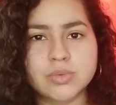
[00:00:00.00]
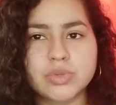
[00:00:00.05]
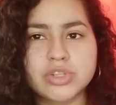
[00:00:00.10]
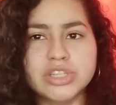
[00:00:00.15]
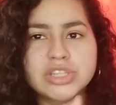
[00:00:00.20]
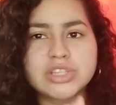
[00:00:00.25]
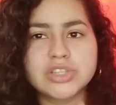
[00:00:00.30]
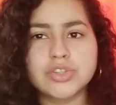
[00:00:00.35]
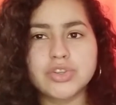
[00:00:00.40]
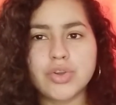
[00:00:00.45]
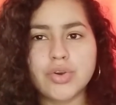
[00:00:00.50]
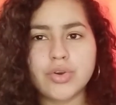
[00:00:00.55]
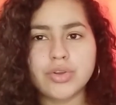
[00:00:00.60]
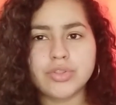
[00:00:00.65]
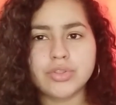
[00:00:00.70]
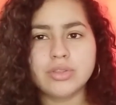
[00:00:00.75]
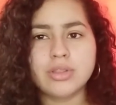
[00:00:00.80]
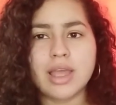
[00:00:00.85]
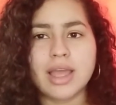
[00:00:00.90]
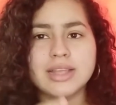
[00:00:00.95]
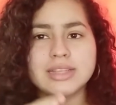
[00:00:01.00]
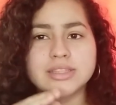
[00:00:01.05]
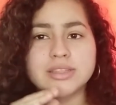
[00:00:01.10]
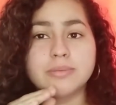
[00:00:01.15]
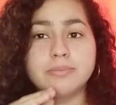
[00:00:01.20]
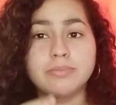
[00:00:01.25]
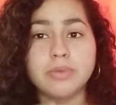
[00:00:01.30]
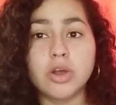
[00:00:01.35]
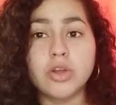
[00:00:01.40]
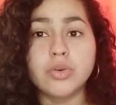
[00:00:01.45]
which is known as
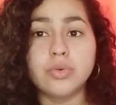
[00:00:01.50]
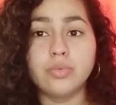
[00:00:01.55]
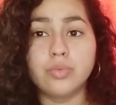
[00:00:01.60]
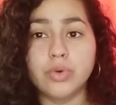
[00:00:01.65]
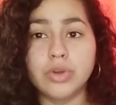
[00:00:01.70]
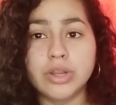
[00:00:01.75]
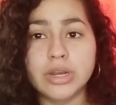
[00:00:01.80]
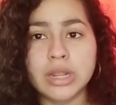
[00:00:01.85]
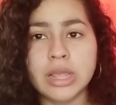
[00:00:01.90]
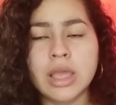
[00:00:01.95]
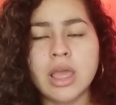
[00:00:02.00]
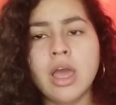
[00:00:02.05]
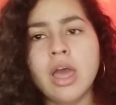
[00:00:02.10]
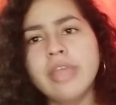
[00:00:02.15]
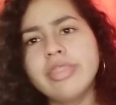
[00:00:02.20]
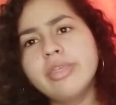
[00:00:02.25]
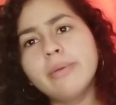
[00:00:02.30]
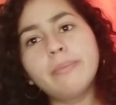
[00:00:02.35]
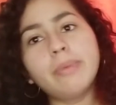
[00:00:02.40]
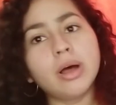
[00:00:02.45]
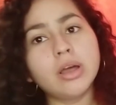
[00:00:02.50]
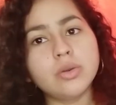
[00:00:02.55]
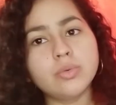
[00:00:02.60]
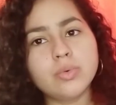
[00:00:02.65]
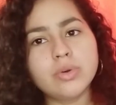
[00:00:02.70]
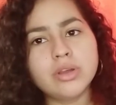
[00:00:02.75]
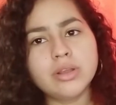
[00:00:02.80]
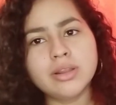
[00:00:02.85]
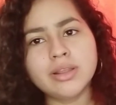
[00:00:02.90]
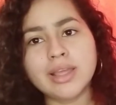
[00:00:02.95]
the buttonwood. The
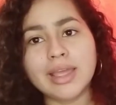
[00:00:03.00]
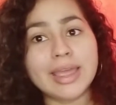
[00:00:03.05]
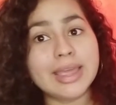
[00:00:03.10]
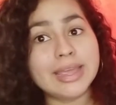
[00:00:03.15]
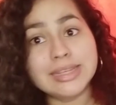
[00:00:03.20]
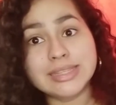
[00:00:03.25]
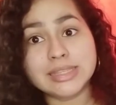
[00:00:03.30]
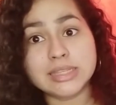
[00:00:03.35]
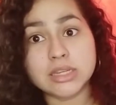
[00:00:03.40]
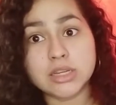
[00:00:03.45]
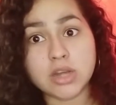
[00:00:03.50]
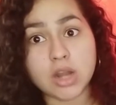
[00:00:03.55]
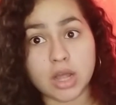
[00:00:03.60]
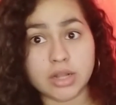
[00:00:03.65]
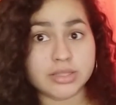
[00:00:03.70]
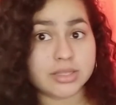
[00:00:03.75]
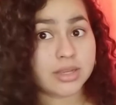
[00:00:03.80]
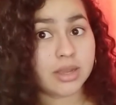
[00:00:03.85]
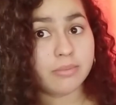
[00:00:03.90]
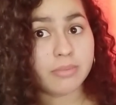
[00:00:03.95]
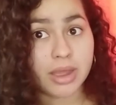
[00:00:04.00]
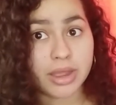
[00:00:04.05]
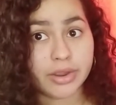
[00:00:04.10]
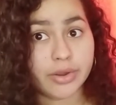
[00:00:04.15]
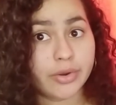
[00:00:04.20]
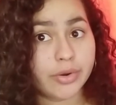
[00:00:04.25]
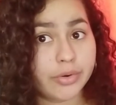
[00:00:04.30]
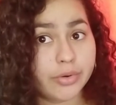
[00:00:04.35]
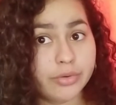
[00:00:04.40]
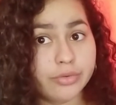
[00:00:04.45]
buttonwood is not a
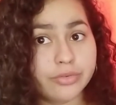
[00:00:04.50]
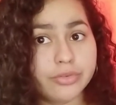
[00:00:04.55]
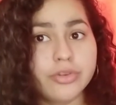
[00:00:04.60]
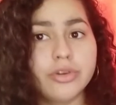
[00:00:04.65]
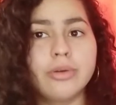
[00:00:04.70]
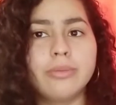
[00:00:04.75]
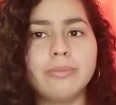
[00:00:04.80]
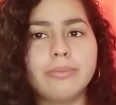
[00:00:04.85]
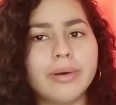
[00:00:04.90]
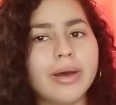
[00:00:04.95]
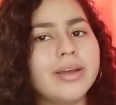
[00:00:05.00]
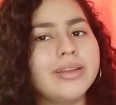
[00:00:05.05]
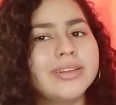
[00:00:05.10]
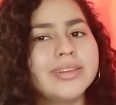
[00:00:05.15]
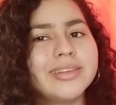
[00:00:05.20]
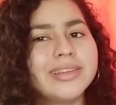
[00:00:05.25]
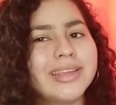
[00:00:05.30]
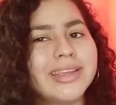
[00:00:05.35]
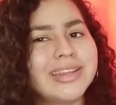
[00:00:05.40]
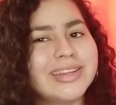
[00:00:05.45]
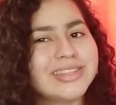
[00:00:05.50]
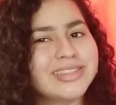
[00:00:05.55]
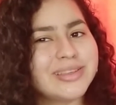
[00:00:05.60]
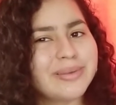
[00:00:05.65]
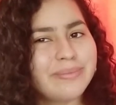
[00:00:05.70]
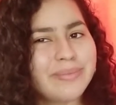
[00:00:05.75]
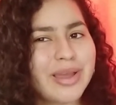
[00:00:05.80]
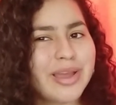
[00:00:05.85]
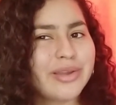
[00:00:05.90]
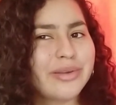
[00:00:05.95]
mangrove, but it is a
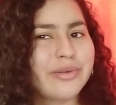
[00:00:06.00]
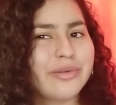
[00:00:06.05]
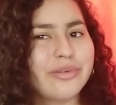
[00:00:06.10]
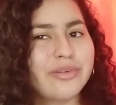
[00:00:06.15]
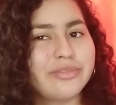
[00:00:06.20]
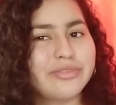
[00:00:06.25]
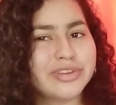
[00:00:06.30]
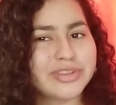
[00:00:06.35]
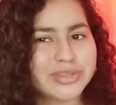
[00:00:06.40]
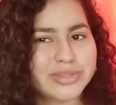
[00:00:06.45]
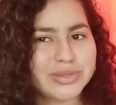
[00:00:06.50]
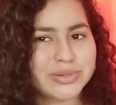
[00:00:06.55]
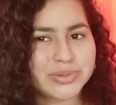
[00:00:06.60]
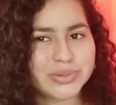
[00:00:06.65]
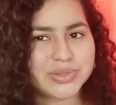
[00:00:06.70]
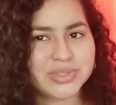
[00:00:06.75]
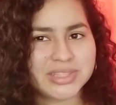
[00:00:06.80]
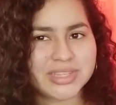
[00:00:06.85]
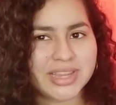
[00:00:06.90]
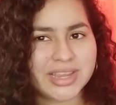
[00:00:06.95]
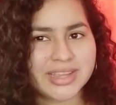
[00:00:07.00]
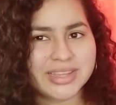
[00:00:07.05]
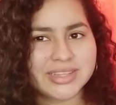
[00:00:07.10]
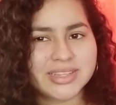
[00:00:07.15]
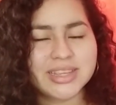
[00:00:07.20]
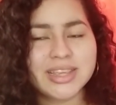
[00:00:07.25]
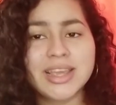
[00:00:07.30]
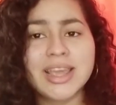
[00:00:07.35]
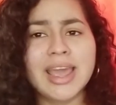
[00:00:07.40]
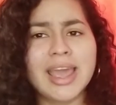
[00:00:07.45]
mangrove associate.
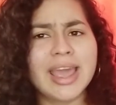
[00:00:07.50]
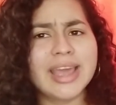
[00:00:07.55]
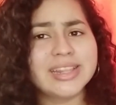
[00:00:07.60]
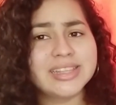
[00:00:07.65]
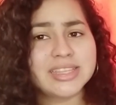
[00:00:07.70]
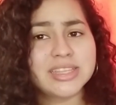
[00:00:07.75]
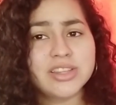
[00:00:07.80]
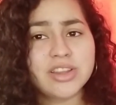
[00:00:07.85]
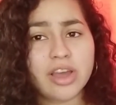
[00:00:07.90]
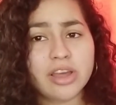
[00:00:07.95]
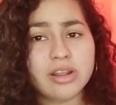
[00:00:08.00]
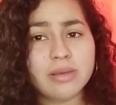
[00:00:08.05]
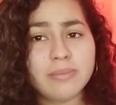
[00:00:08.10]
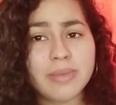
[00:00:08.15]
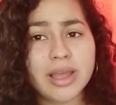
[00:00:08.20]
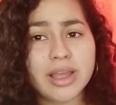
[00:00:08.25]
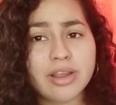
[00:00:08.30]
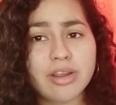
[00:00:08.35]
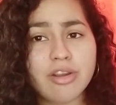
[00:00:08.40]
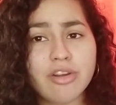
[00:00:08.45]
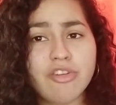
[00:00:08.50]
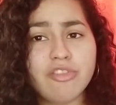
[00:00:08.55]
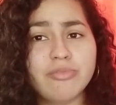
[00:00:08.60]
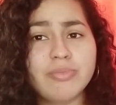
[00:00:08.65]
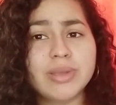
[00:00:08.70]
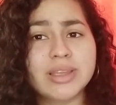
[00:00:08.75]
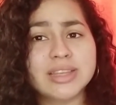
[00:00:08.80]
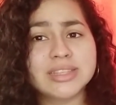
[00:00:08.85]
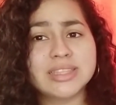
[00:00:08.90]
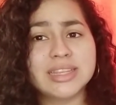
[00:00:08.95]
It's not a mangrove
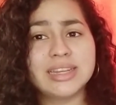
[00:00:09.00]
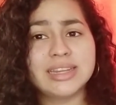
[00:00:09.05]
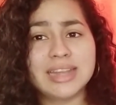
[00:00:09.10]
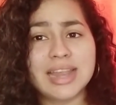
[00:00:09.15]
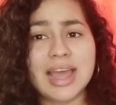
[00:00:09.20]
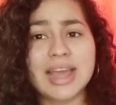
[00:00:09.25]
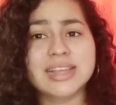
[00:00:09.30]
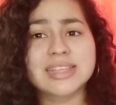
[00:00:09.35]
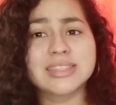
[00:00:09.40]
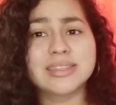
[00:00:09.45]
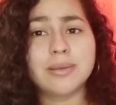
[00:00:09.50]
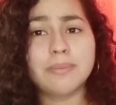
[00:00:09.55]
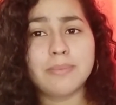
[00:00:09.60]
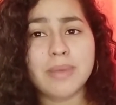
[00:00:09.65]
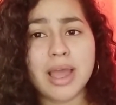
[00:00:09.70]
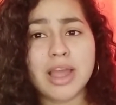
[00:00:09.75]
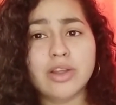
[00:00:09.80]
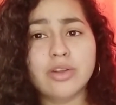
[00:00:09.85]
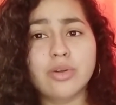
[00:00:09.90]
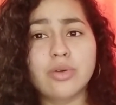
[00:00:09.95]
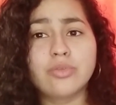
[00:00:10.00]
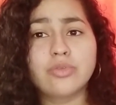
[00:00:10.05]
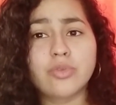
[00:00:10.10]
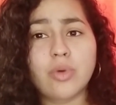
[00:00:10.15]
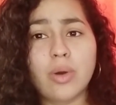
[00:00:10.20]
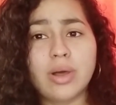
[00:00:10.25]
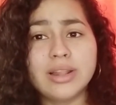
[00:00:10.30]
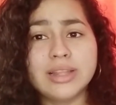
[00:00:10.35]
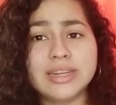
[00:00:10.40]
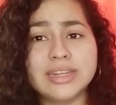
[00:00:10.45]
because it lacks mangrove
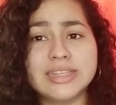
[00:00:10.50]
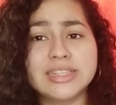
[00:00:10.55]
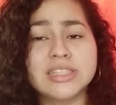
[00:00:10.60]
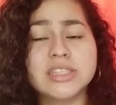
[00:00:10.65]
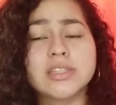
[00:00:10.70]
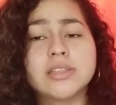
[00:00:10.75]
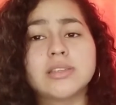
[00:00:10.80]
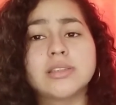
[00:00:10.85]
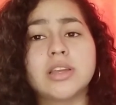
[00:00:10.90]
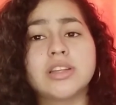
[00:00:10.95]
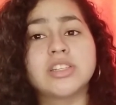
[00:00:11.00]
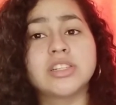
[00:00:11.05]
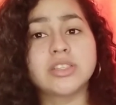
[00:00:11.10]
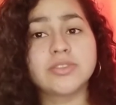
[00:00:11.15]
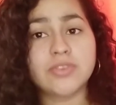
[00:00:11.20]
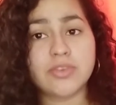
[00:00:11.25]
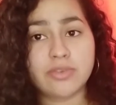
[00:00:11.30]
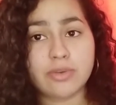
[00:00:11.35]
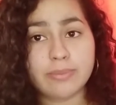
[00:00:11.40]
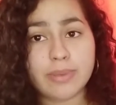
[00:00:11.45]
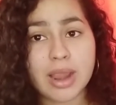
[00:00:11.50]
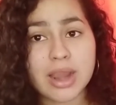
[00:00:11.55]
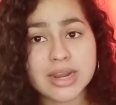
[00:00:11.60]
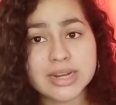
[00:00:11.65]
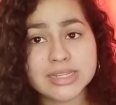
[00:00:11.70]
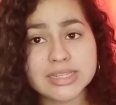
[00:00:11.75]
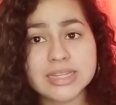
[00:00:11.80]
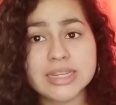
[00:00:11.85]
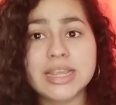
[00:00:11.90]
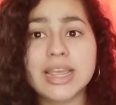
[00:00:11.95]
qualities such as
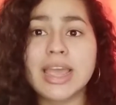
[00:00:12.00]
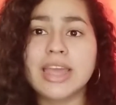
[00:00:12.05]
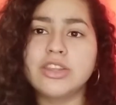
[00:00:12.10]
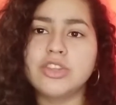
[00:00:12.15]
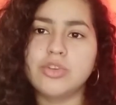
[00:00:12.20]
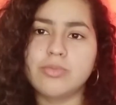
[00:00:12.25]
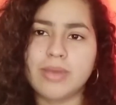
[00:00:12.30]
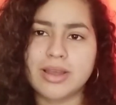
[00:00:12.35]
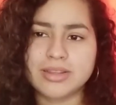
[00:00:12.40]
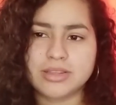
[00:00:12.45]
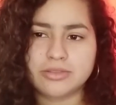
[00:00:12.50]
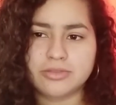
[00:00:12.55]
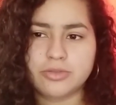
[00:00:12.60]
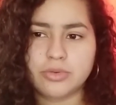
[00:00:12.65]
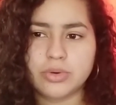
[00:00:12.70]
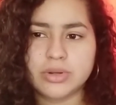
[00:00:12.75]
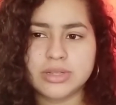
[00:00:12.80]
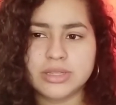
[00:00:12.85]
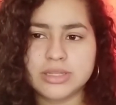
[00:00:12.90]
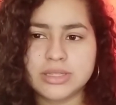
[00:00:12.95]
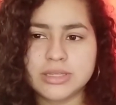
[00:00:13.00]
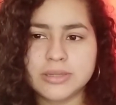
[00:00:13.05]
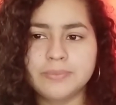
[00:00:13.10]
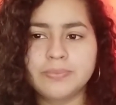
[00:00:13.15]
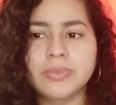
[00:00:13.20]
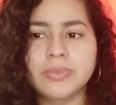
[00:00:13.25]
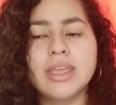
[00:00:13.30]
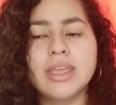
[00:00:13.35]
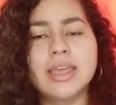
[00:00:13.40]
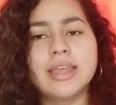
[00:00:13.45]
viviparity and pneumatophores.
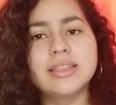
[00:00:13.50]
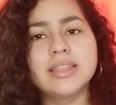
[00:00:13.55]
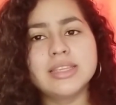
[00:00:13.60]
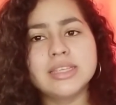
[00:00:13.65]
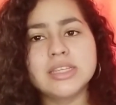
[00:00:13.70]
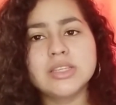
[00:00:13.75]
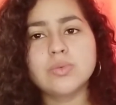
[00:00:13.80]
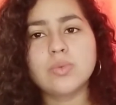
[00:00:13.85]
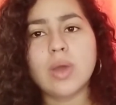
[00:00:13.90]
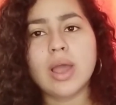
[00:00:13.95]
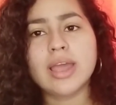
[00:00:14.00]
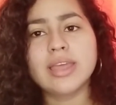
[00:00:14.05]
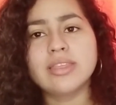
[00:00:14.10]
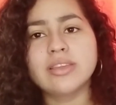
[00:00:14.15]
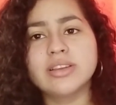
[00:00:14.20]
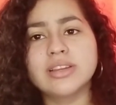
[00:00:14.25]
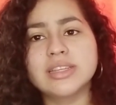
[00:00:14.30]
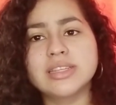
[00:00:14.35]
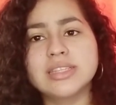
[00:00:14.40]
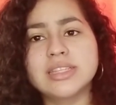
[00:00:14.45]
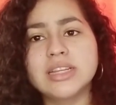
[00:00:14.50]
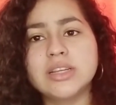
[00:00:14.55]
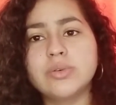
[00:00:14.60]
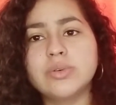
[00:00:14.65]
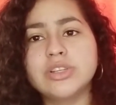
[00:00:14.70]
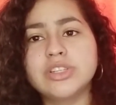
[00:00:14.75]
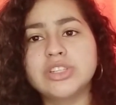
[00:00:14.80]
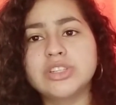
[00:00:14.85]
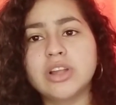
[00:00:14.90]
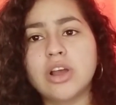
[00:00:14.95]
This is why they're
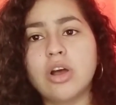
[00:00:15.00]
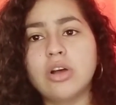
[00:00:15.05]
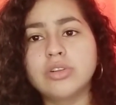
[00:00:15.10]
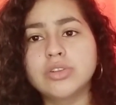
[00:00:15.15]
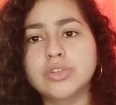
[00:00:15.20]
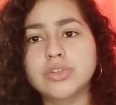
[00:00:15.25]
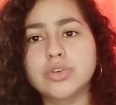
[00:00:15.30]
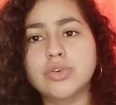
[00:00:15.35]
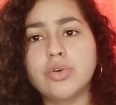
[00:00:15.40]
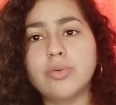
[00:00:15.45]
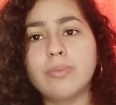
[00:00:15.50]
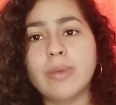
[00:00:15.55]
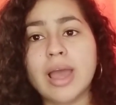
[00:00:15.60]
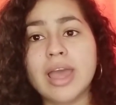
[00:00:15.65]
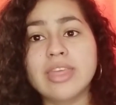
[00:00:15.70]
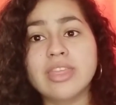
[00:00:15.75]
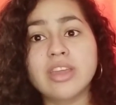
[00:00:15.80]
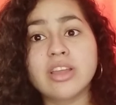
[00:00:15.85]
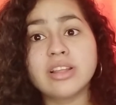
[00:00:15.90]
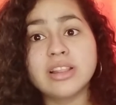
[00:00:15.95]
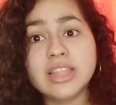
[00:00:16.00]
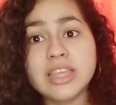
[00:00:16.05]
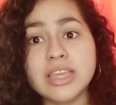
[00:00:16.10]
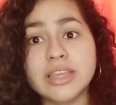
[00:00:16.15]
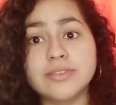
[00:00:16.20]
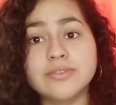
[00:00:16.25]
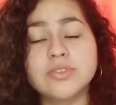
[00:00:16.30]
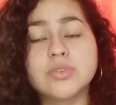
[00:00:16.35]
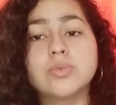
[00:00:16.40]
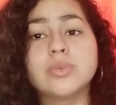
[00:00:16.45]
distinguished also by their
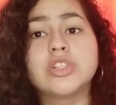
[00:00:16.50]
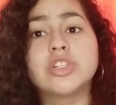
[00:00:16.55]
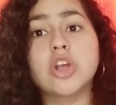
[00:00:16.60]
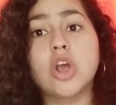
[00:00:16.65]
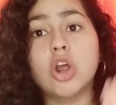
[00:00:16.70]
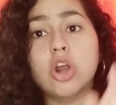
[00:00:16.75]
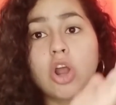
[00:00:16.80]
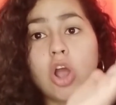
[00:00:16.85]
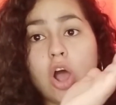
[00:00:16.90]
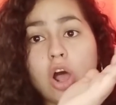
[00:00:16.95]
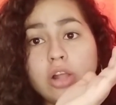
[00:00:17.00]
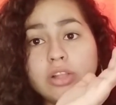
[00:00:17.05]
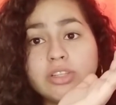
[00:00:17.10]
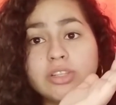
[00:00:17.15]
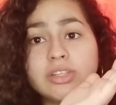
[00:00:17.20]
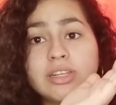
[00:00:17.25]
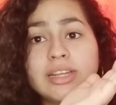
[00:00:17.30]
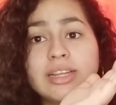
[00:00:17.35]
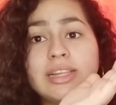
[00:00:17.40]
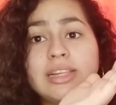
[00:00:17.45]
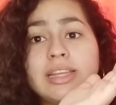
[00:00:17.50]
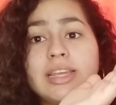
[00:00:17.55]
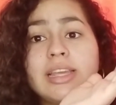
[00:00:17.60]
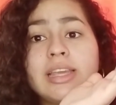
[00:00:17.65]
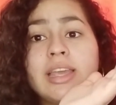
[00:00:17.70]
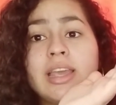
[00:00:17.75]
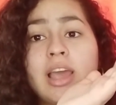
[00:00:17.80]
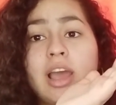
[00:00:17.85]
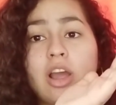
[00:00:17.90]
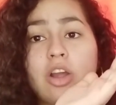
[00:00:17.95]
leaves, which are
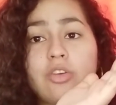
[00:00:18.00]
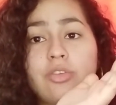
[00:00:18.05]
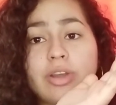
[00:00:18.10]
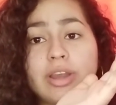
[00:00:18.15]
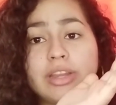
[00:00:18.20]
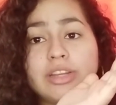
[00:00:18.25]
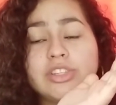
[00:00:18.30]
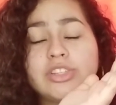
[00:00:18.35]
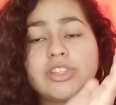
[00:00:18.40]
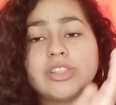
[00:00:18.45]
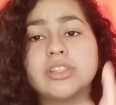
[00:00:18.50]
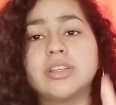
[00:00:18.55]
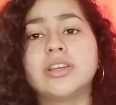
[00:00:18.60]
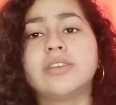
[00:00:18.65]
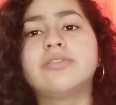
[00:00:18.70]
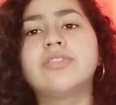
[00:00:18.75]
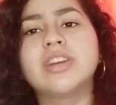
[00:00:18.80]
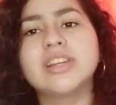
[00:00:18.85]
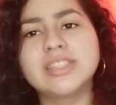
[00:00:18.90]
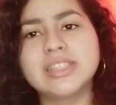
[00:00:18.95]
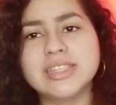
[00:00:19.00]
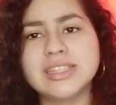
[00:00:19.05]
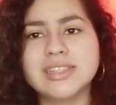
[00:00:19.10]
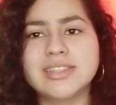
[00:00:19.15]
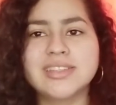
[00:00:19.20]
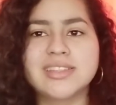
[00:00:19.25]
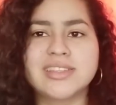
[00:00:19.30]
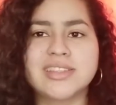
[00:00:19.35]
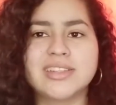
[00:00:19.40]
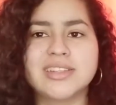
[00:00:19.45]
alternately arranged,
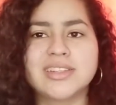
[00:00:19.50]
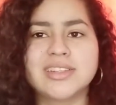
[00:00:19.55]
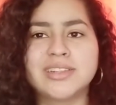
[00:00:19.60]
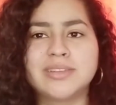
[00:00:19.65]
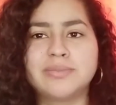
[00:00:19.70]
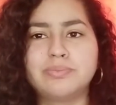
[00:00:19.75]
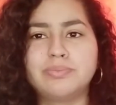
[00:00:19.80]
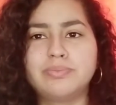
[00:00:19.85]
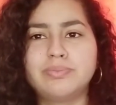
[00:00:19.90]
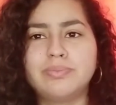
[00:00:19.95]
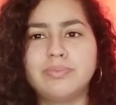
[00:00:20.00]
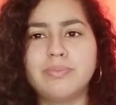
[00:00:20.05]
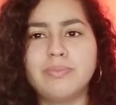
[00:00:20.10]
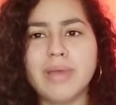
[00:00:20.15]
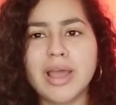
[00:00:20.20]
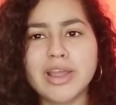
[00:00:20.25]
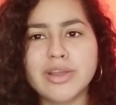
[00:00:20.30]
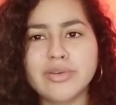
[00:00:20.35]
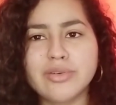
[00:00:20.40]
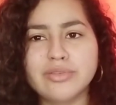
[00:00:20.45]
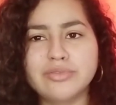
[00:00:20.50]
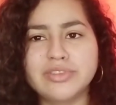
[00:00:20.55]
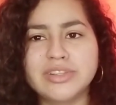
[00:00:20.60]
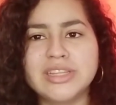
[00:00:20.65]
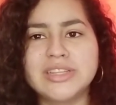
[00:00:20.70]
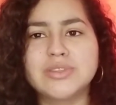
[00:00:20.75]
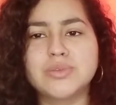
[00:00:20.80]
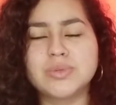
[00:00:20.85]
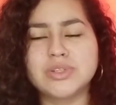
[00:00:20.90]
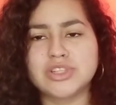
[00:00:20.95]
versus the mangrove
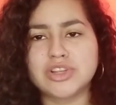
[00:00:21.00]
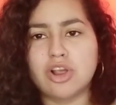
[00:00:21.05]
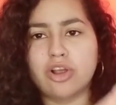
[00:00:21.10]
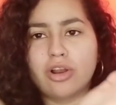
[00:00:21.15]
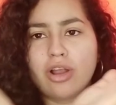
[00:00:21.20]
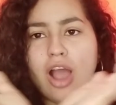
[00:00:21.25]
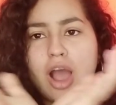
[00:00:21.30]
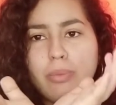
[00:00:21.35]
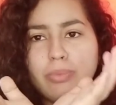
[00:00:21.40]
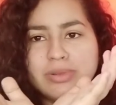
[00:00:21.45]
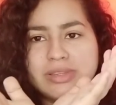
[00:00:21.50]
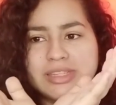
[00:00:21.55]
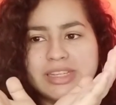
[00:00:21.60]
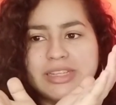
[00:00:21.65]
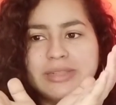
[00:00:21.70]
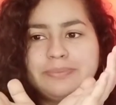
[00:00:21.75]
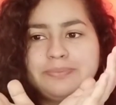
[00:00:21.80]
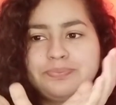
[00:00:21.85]
leaves, which are opposite.